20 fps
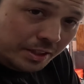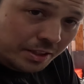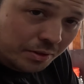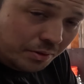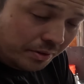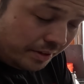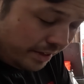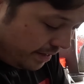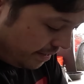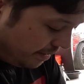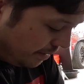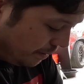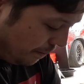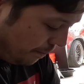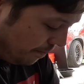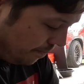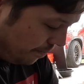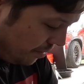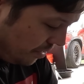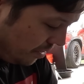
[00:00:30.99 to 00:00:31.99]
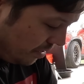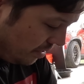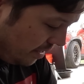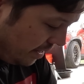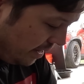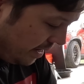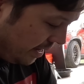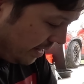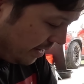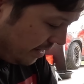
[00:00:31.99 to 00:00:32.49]
to do that.
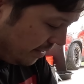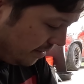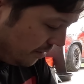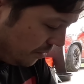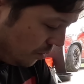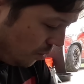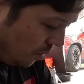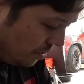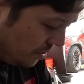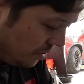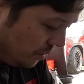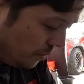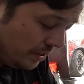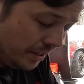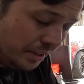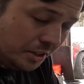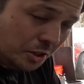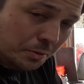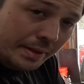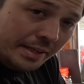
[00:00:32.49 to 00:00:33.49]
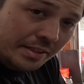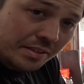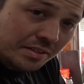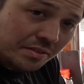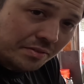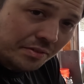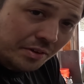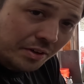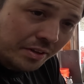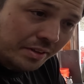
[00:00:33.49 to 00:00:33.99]
And of course, they're really
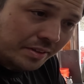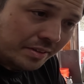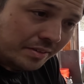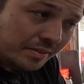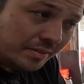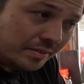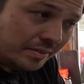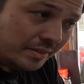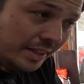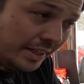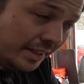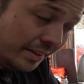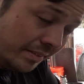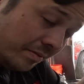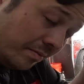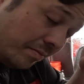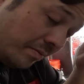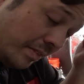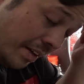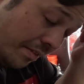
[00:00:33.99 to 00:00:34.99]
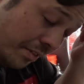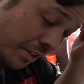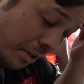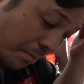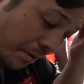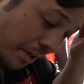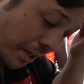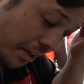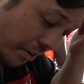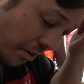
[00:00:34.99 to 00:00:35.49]
expensive on like
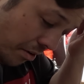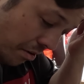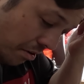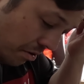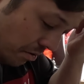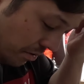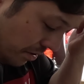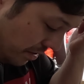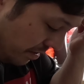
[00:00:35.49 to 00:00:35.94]
FCP Euro